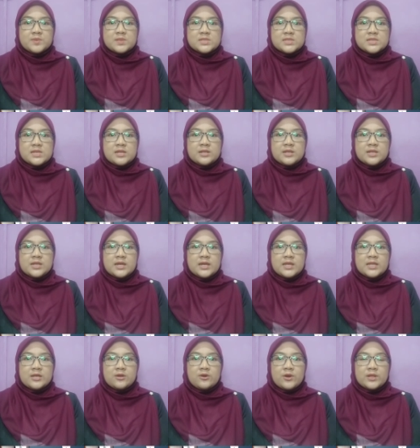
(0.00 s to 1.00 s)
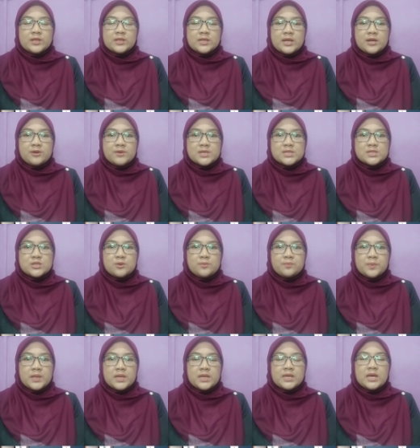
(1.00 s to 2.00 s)
person regarding on career
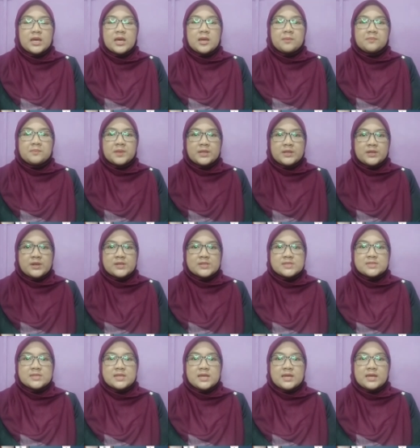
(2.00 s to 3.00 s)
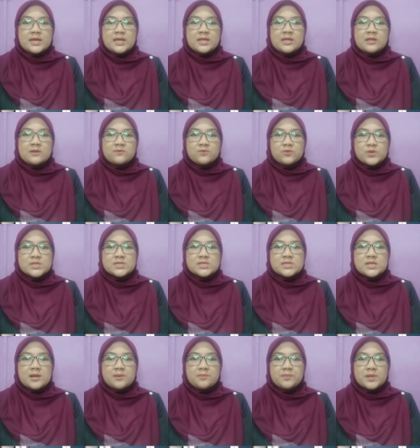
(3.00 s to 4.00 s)
topic because they can influence
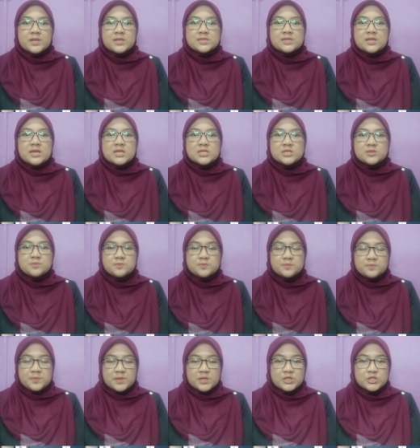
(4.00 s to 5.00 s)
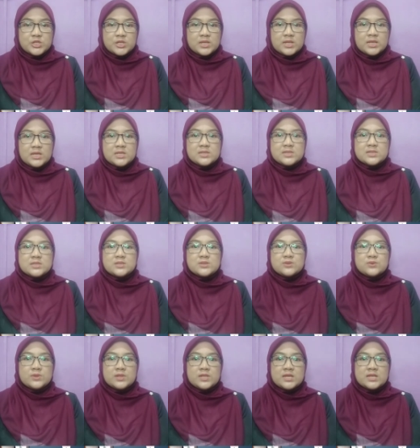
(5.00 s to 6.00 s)
their peers, especially
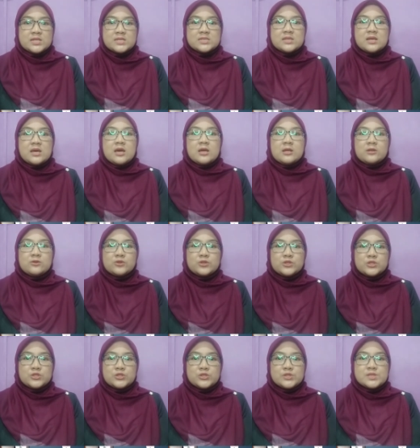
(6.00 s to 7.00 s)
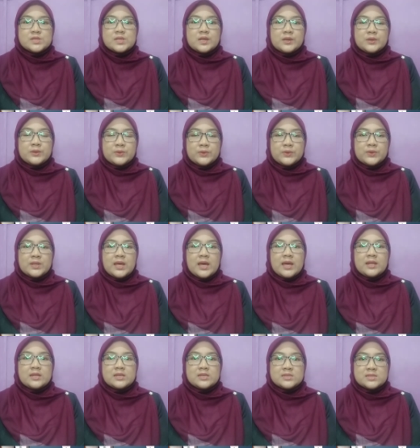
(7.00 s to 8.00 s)
students, to choose a good
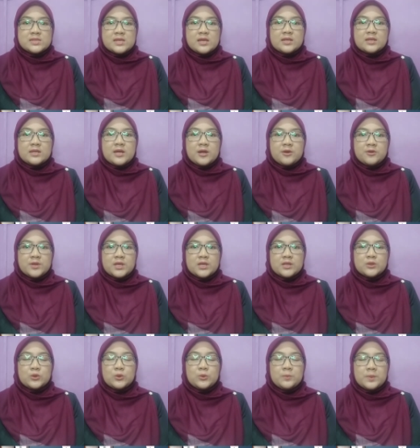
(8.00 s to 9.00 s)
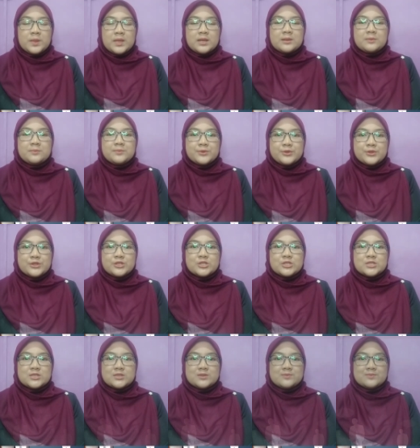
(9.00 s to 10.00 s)
and decent career to be
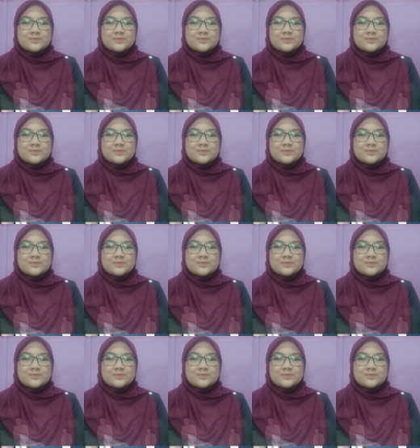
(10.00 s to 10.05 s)
approached.